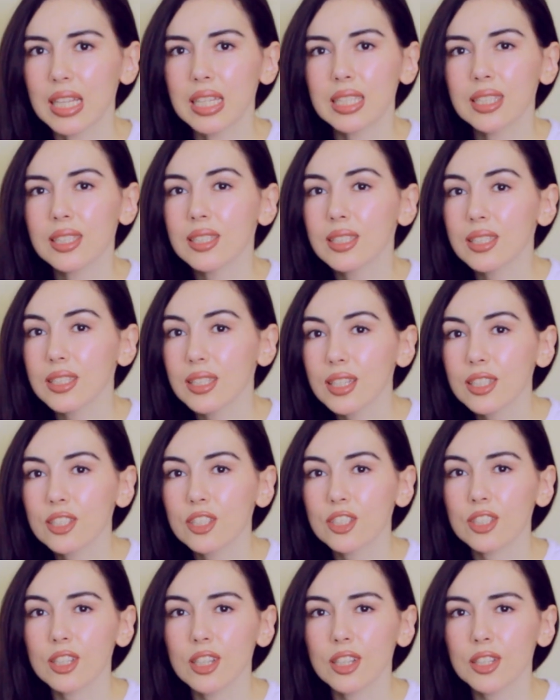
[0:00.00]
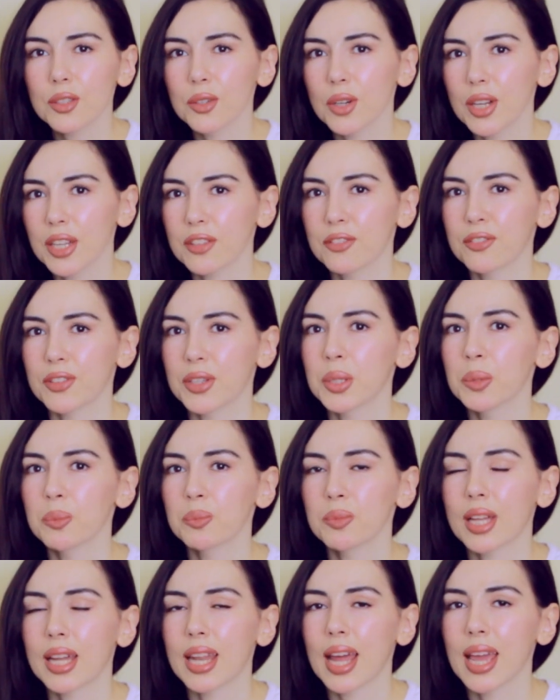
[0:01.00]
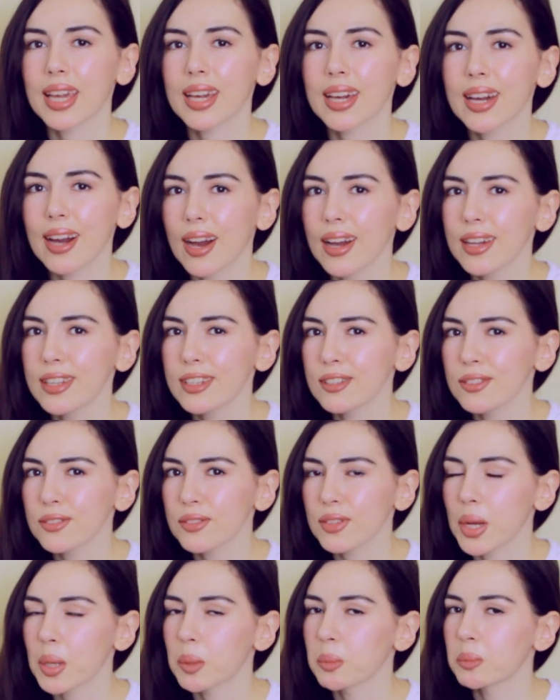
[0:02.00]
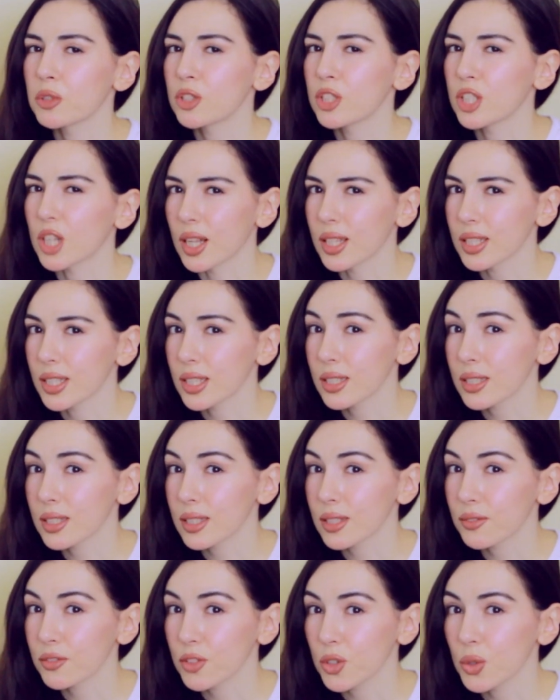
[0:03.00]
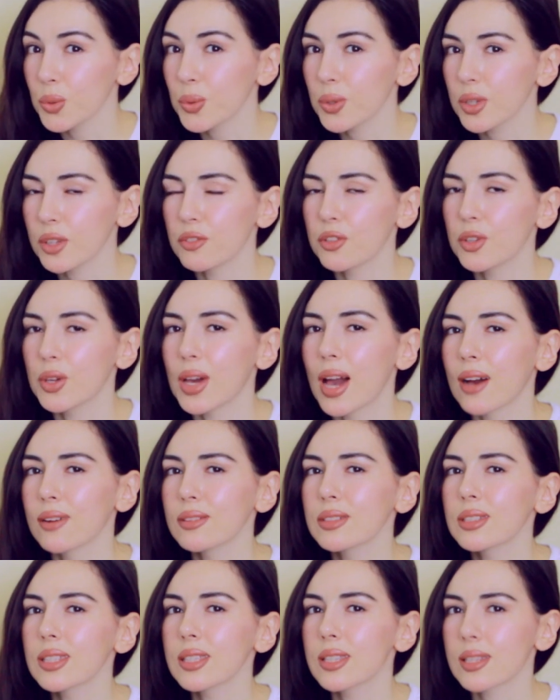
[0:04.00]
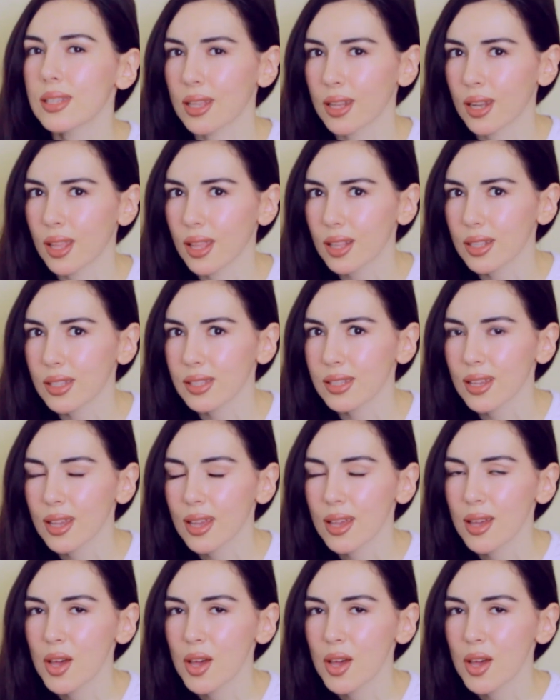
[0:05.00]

It's such a great film that I kind of am jealous of you if you haven't seen it,